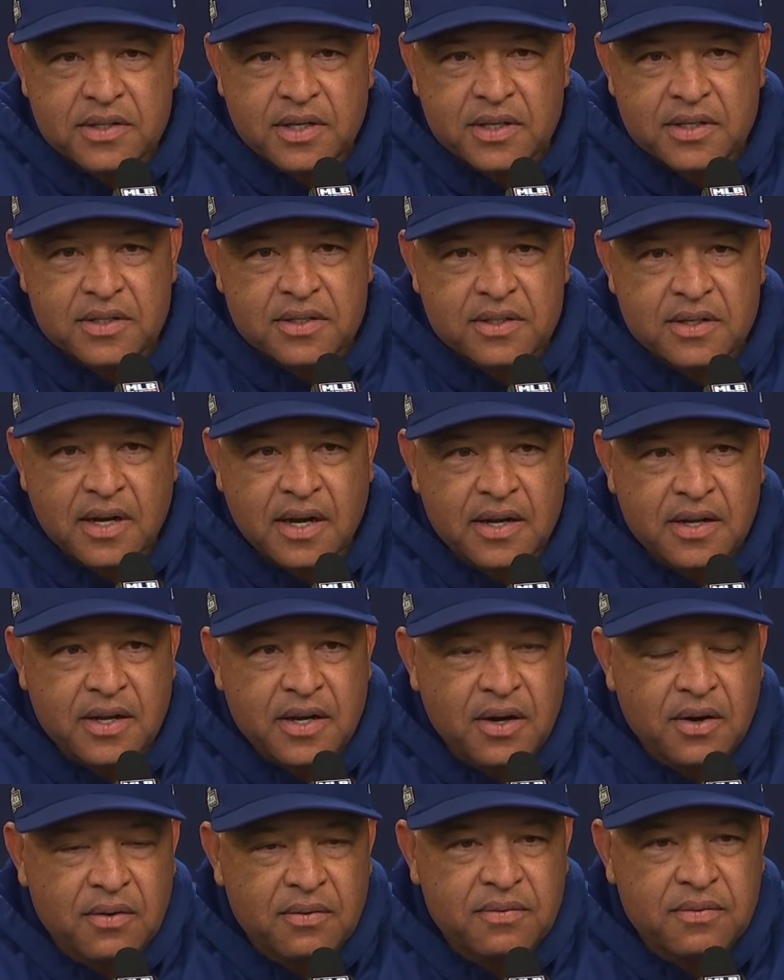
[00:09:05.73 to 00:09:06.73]
just,
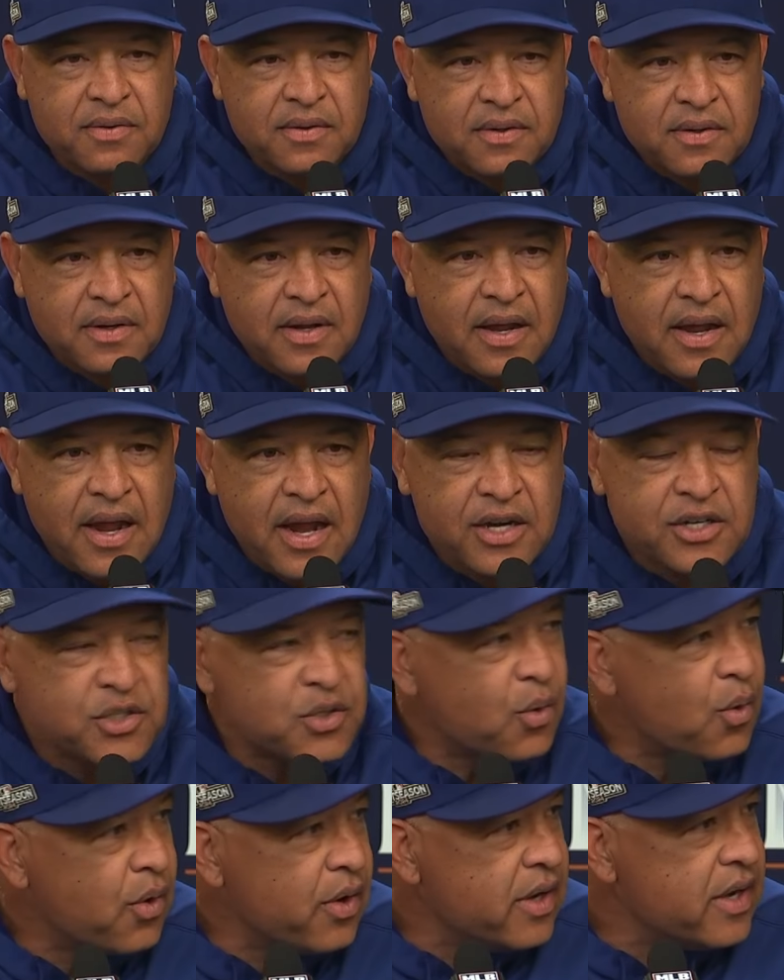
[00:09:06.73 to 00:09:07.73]
you know,
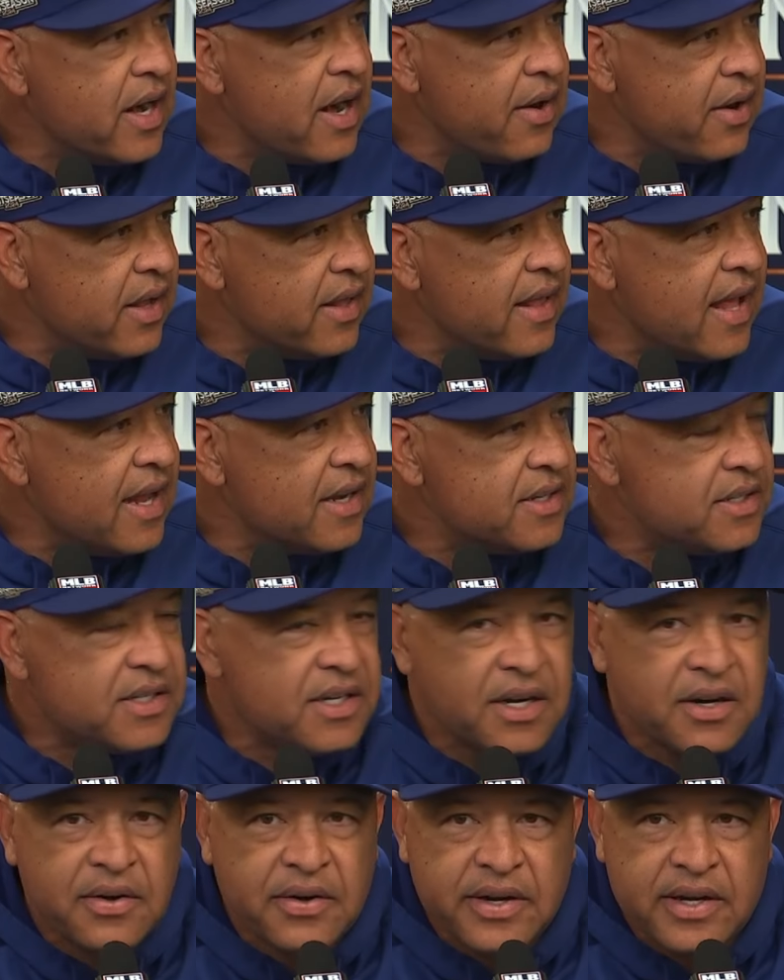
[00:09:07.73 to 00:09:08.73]
extraordinary in that
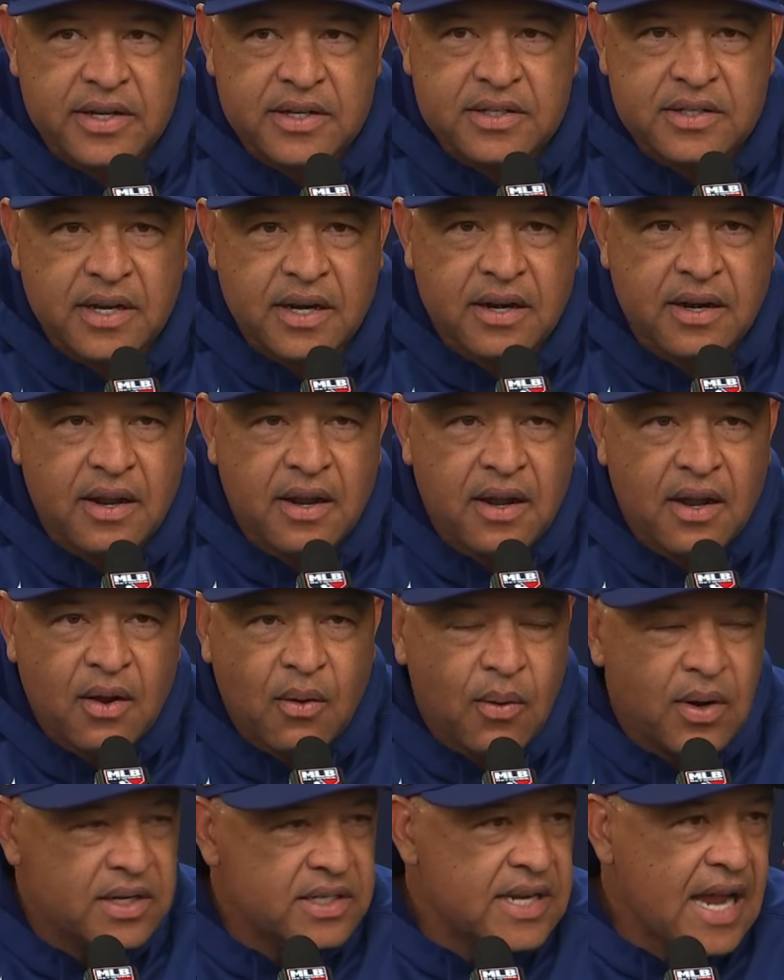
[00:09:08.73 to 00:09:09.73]
series. And
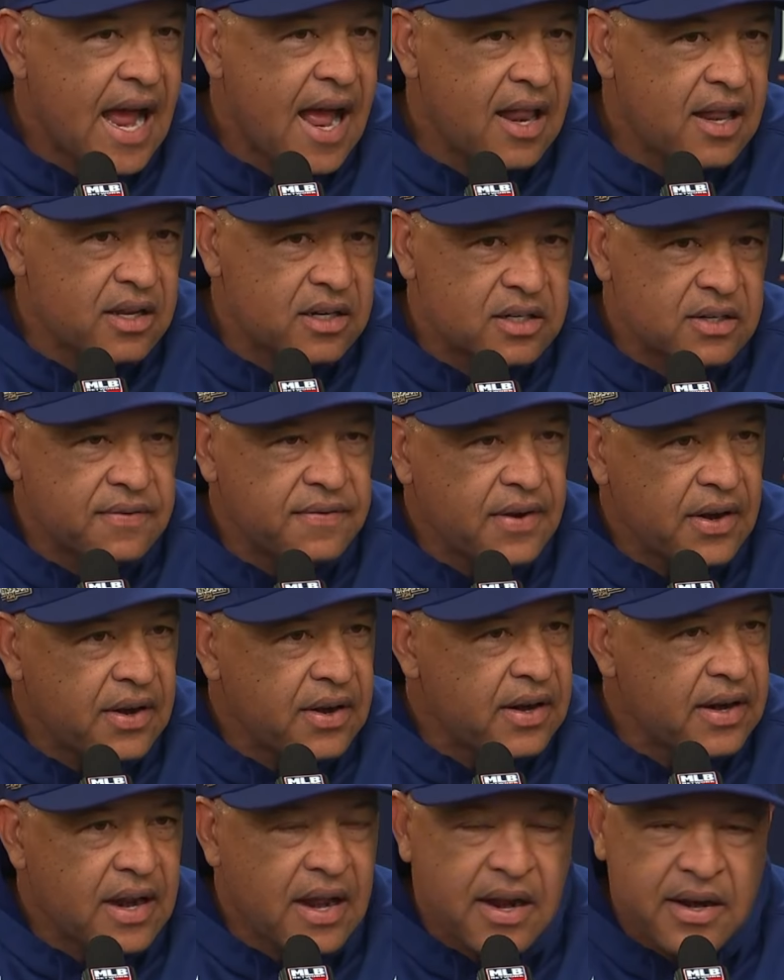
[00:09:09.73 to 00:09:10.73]
once Alex
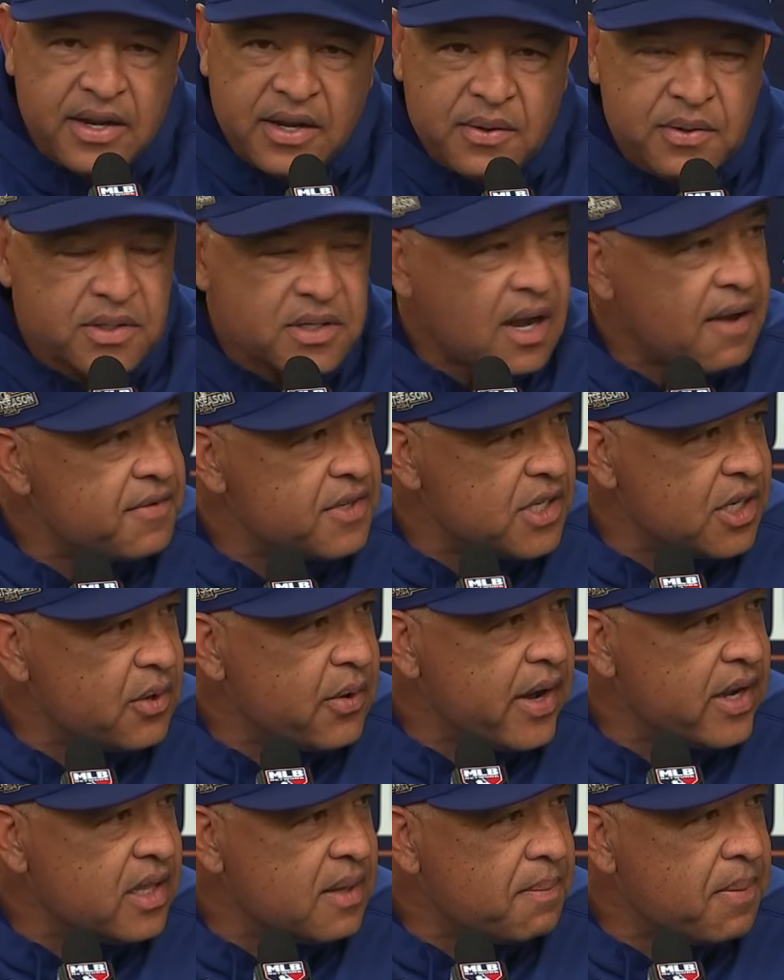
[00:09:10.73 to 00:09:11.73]
figured it out, he was obviously
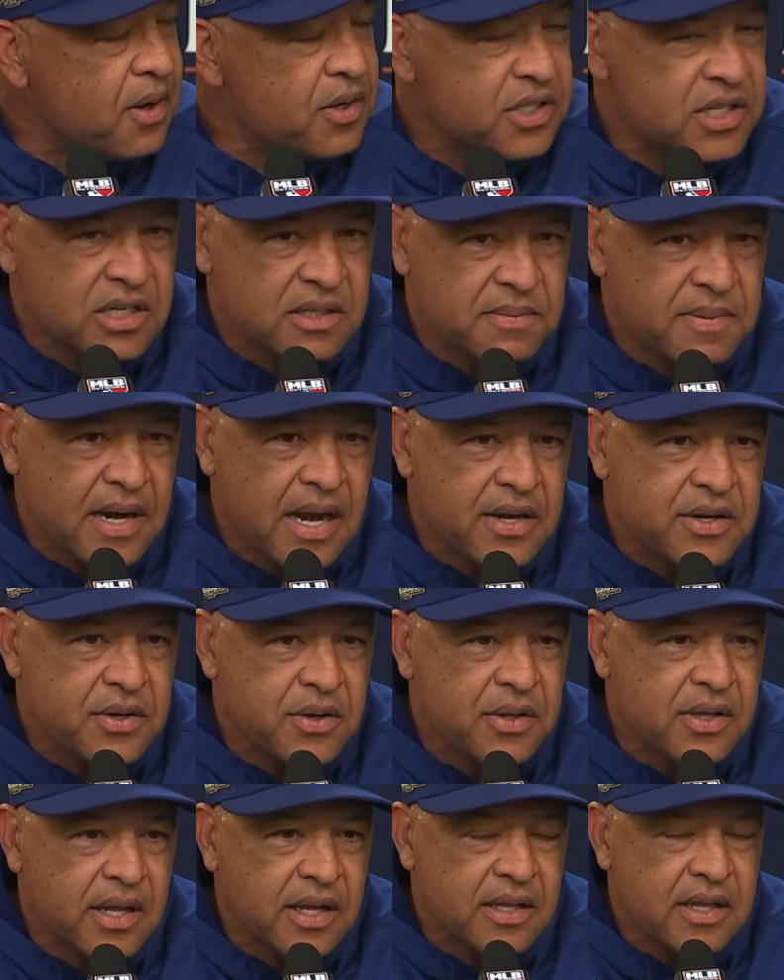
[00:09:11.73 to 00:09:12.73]
great in the postseason. But I
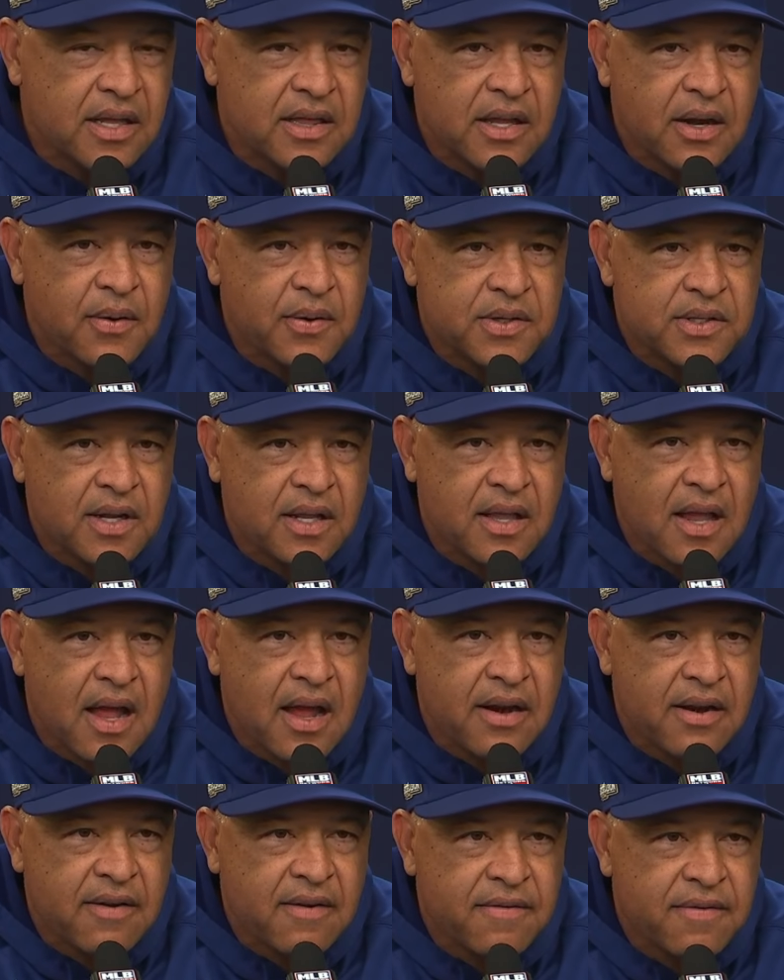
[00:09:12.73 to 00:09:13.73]
do think that there was a
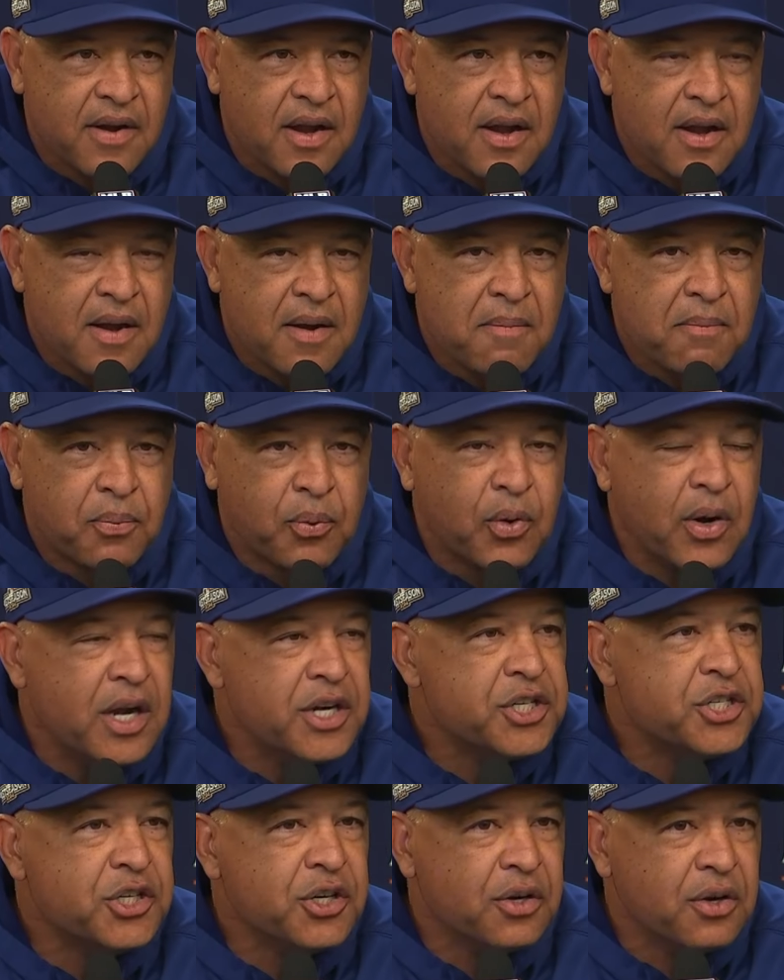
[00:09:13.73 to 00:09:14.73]
lot of
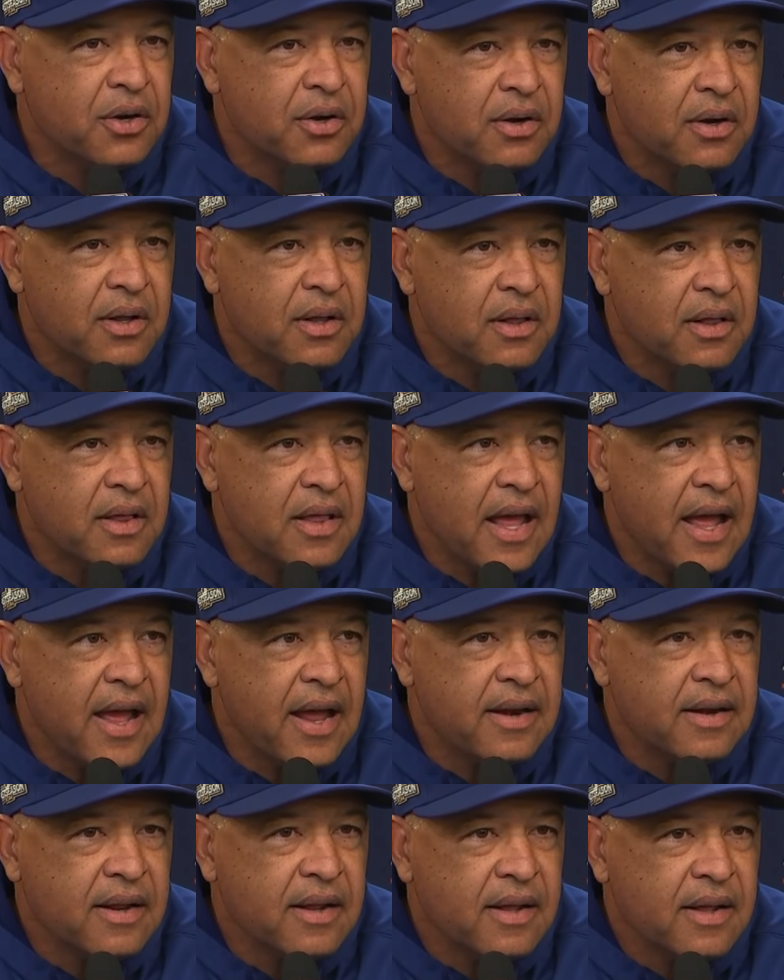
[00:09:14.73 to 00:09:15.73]
pressure
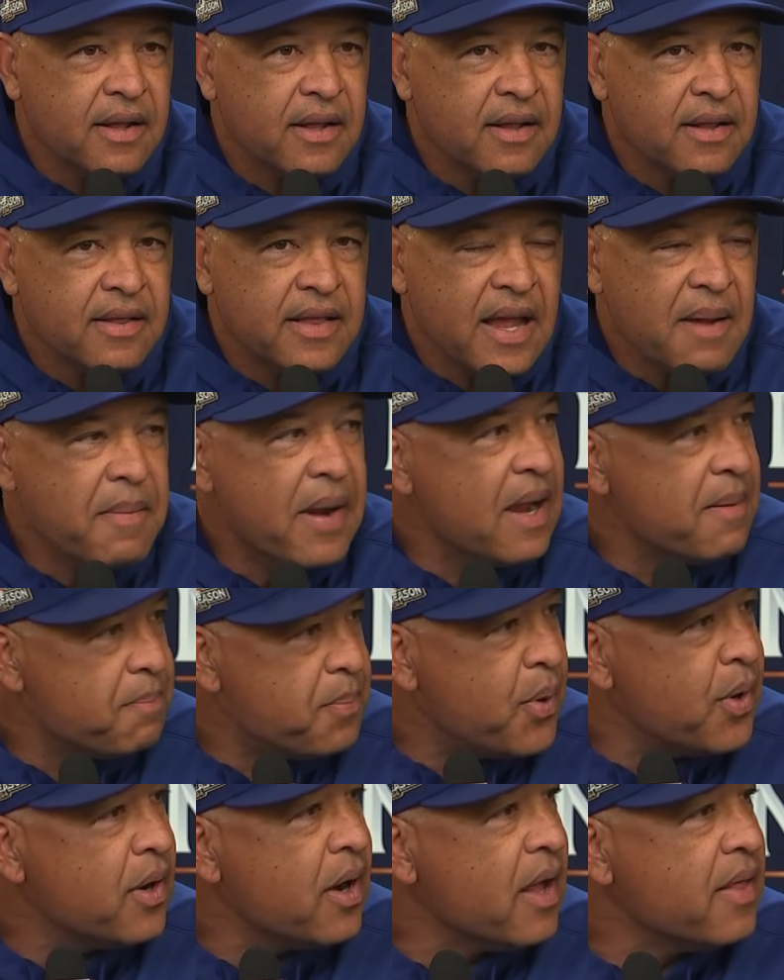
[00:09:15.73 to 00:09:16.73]
that they
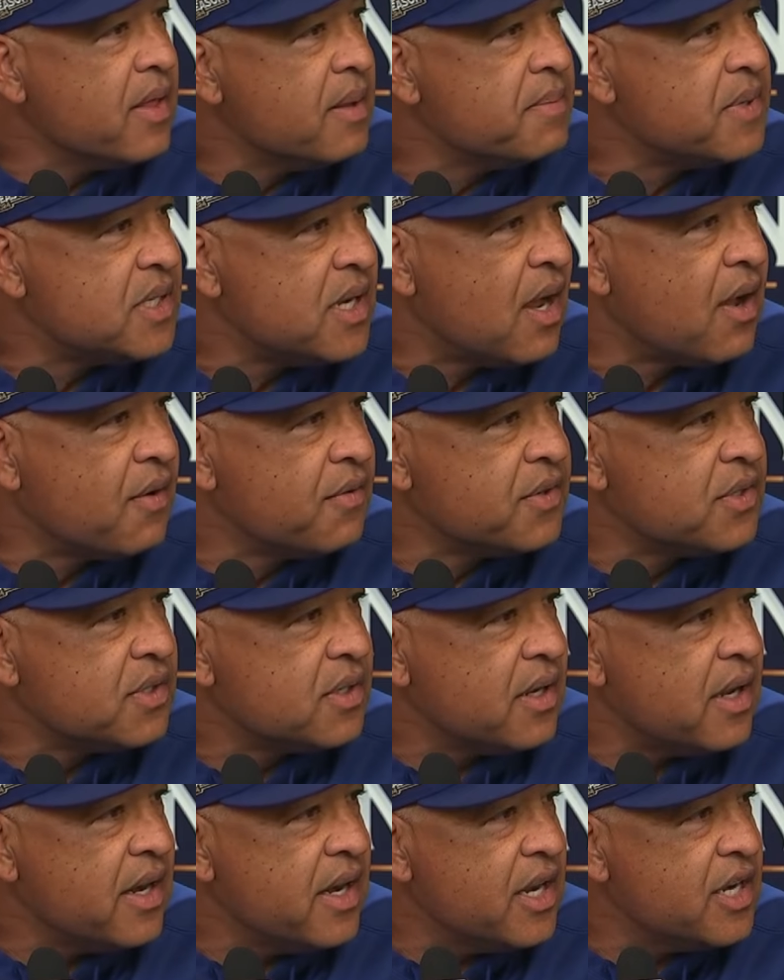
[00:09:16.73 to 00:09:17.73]
might put on
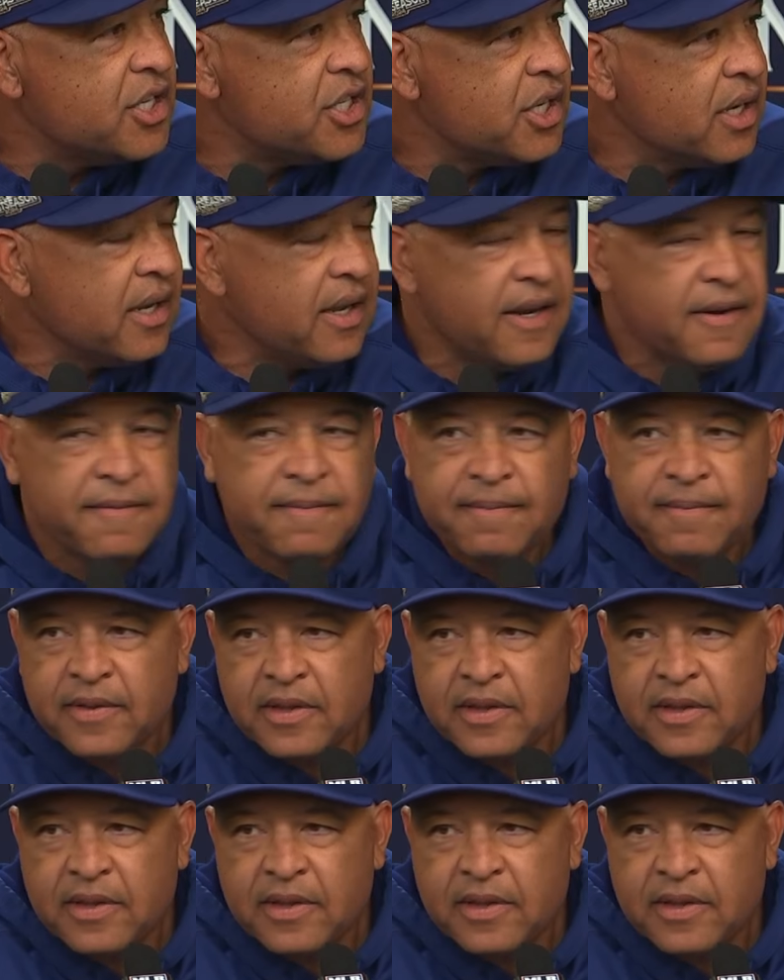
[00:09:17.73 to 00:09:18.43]
themselves initially.